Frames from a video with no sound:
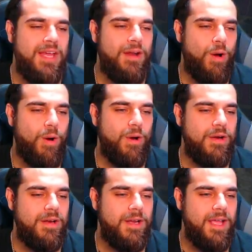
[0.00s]
hard.
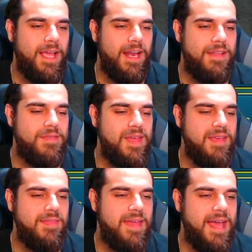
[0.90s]
And I think
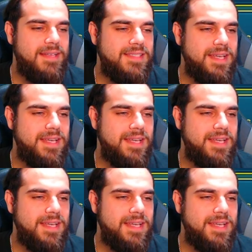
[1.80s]
that's